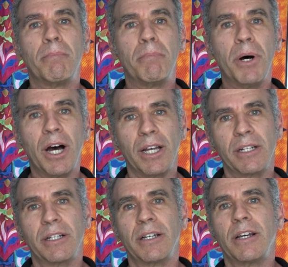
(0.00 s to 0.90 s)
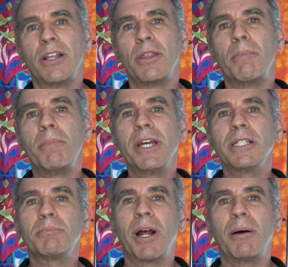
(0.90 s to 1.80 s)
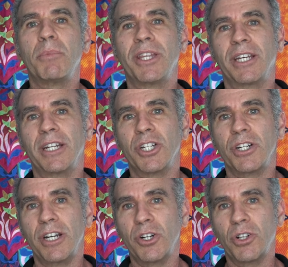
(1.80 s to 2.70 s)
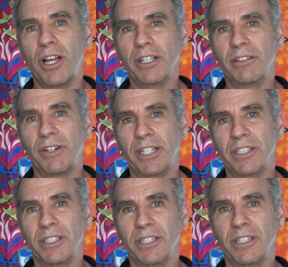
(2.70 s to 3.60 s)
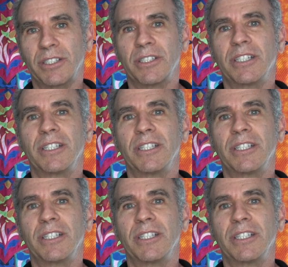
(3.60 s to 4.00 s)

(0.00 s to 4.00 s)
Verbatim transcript: But the biggest problem with ignition interlock devices is,